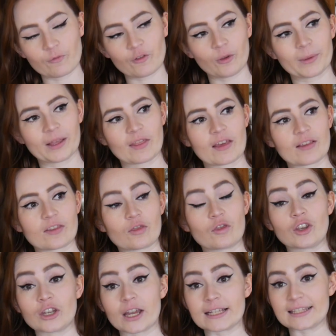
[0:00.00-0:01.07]
filming this,
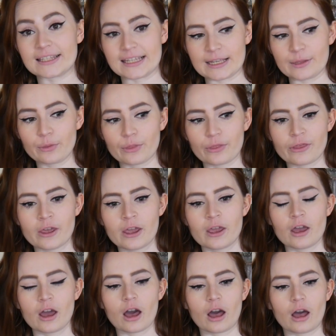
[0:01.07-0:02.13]
the 19th.
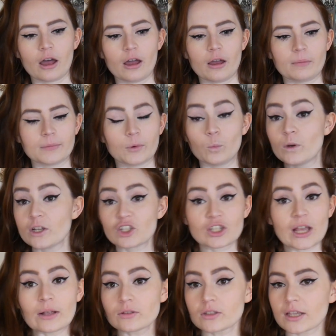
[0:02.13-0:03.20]
Which
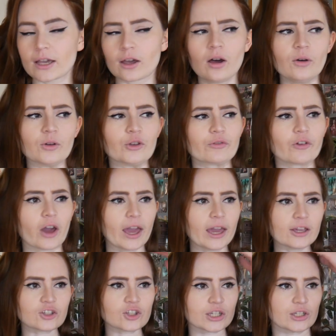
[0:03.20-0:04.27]
sounds like, oh, you've got
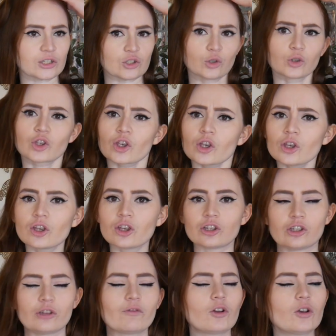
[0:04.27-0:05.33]
ages, you're
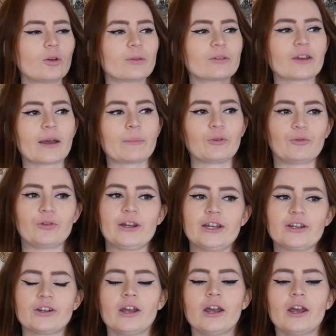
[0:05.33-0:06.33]
good, you've got loads of time to read.